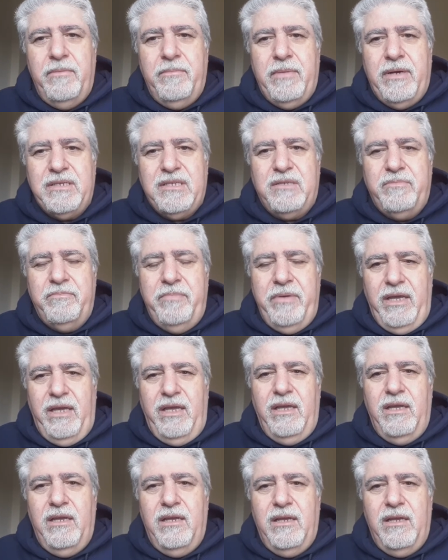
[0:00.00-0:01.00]
must
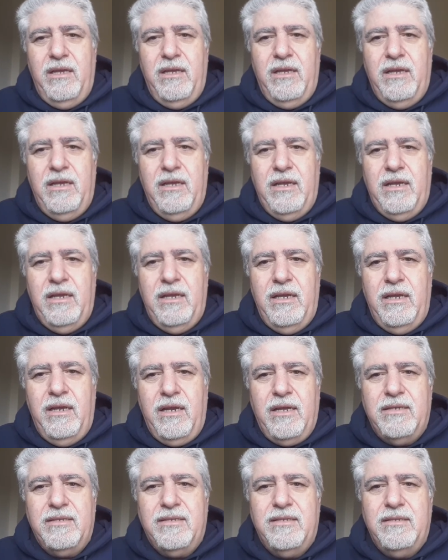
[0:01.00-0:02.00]
be
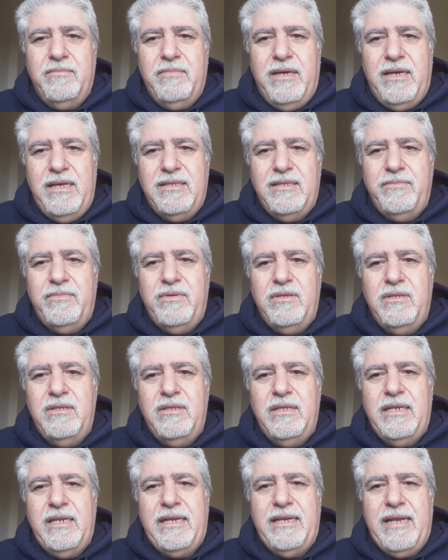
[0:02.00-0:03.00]

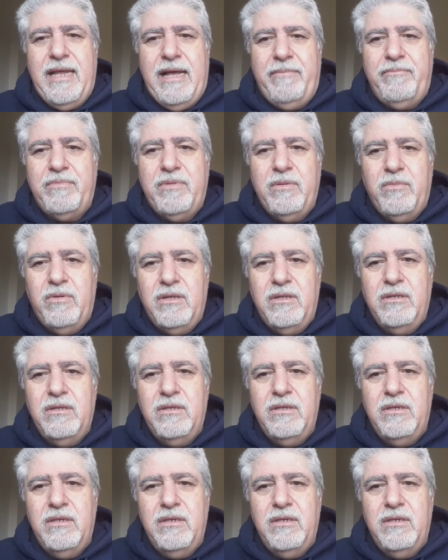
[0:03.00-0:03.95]
customizable and adaptable.